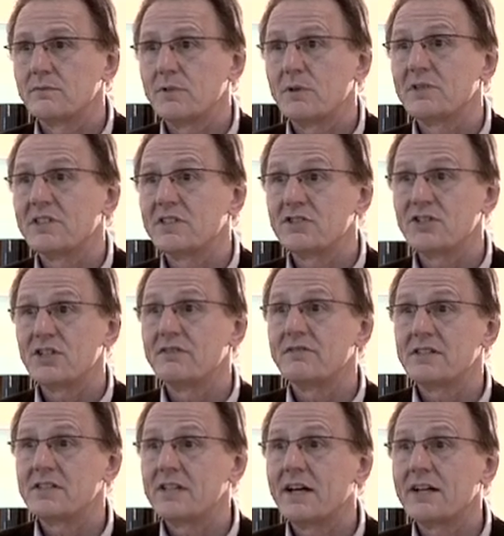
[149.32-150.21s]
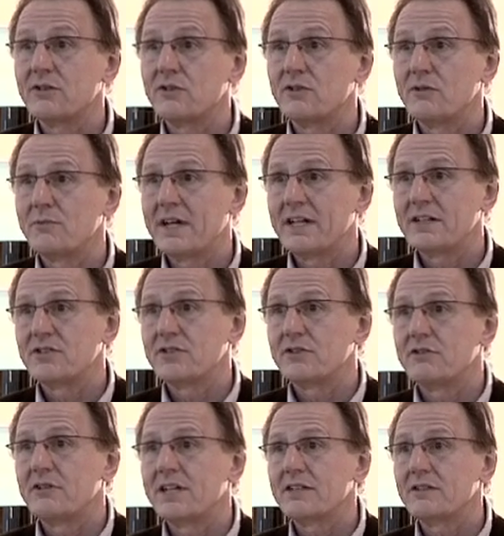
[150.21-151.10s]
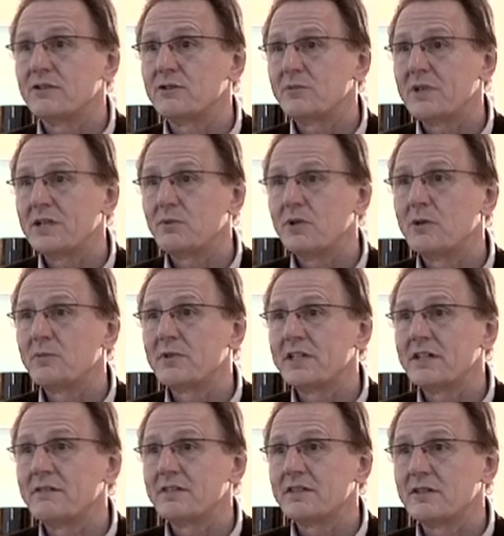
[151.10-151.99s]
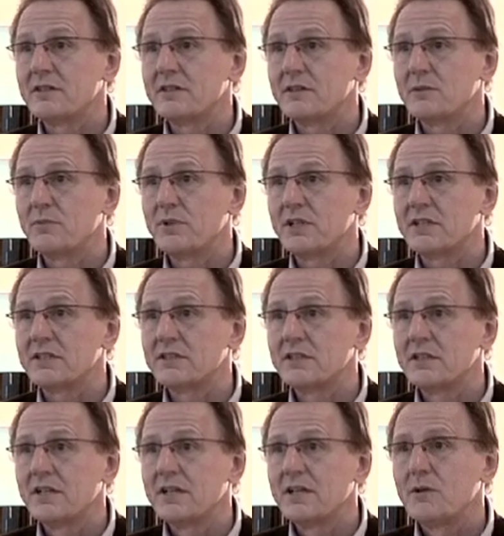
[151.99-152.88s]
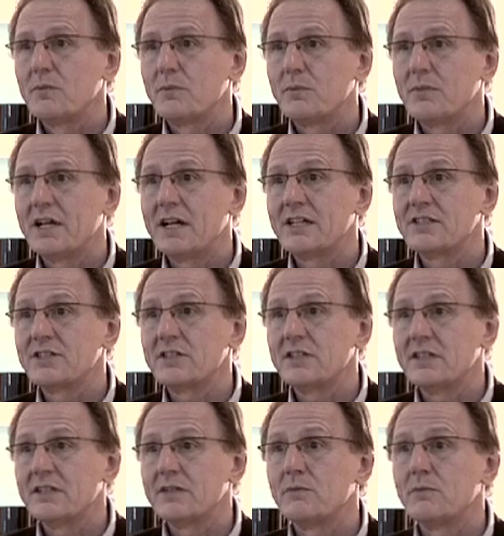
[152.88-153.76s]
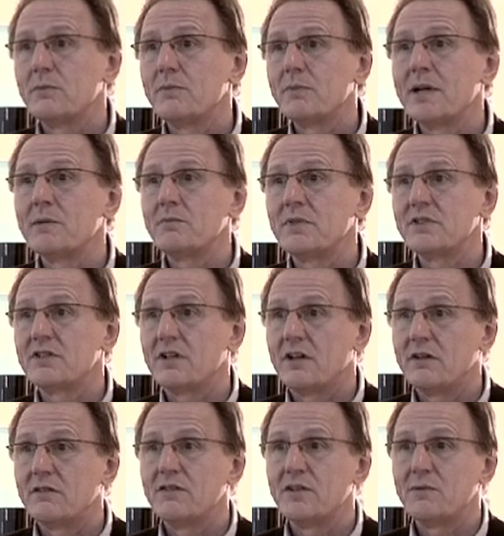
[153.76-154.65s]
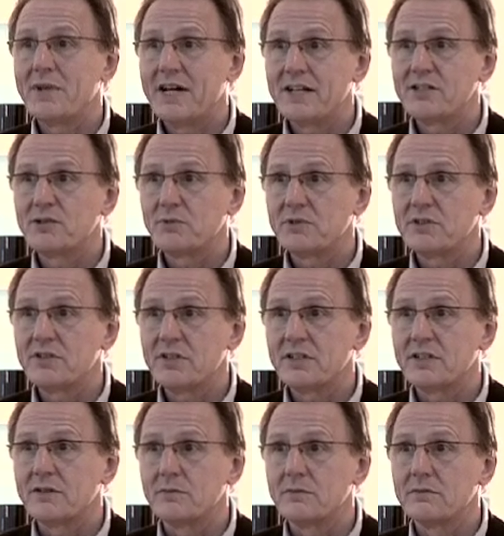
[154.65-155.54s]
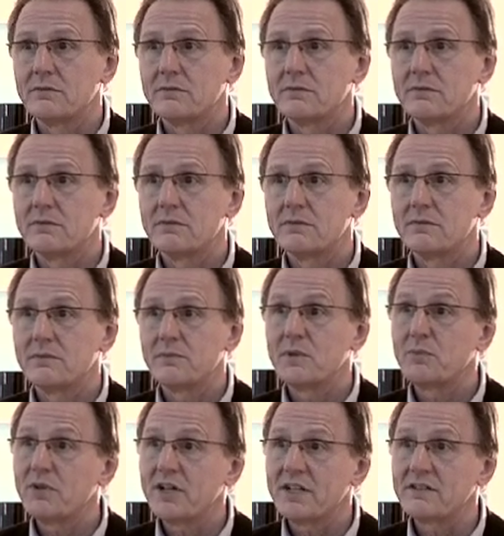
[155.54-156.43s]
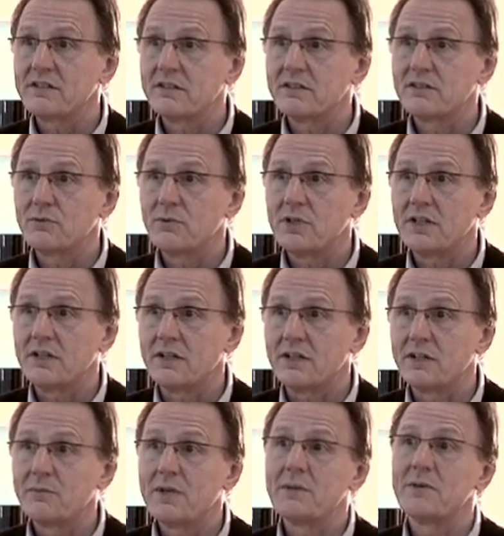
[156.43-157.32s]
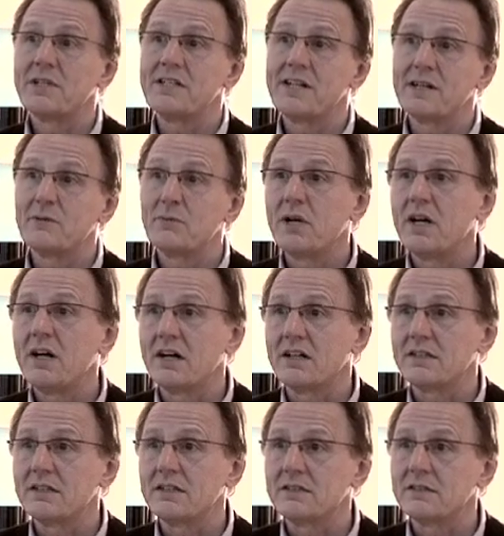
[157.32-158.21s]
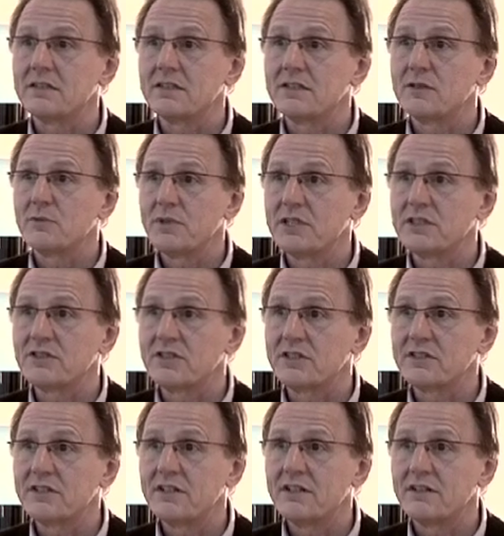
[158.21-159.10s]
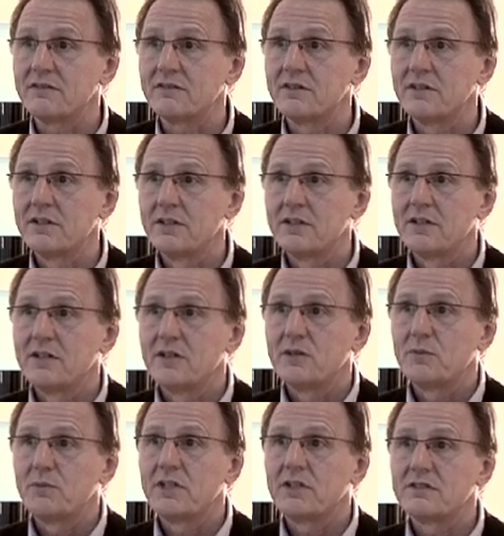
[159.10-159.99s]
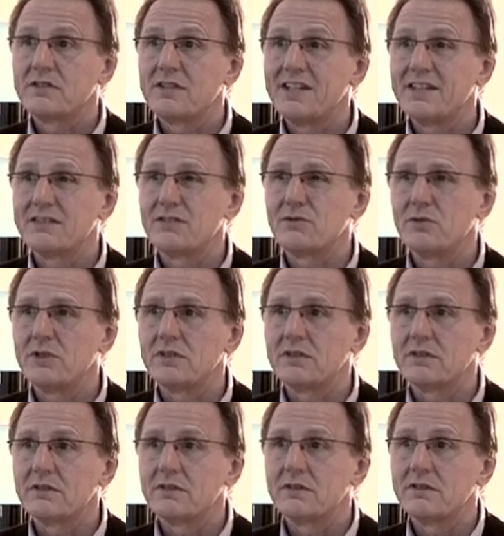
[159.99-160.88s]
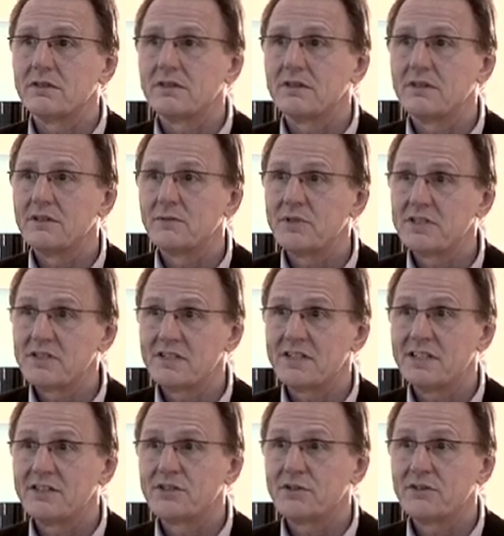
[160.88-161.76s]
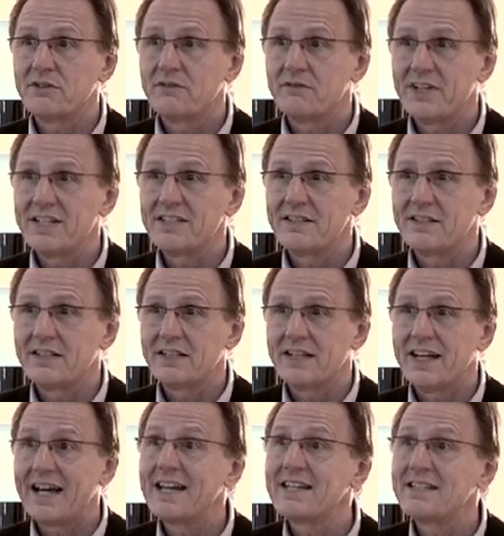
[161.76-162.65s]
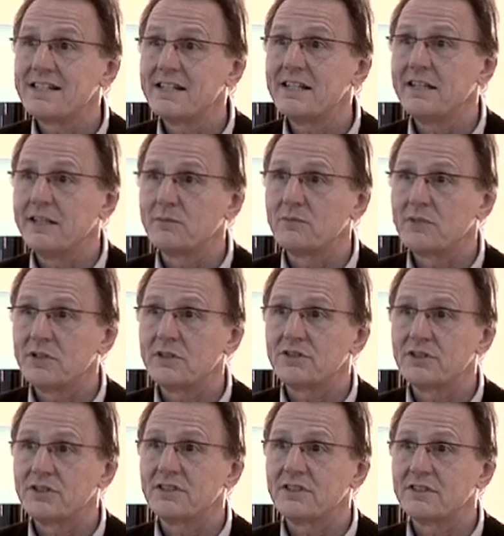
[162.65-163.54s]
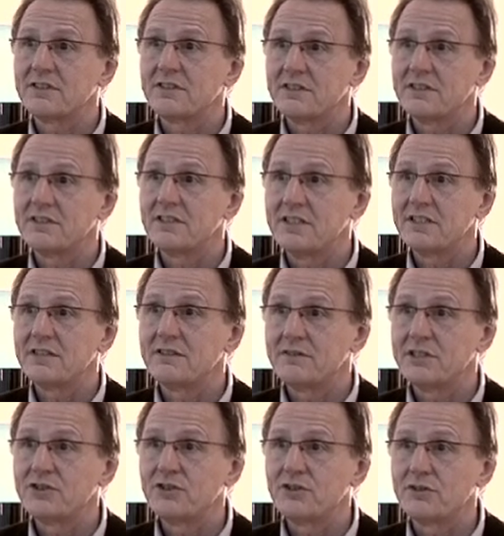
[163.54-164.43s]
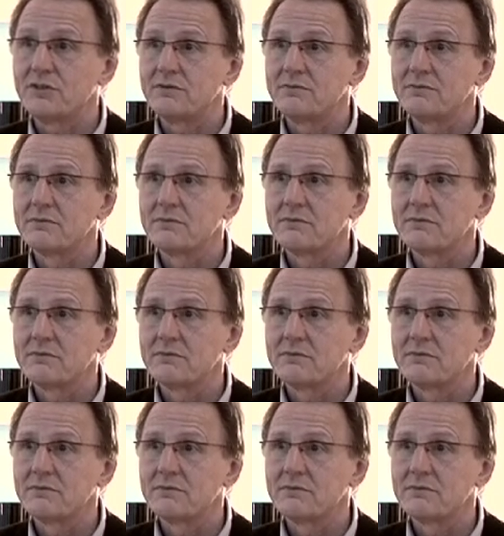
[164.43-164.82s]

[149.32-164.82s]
probably the chief exec or the managing director who may well be giving the pitch, but actually members of the management team be present as well, and maybe take part in the pitch itself, because that's what the business angels are investing, a team, not just an individual.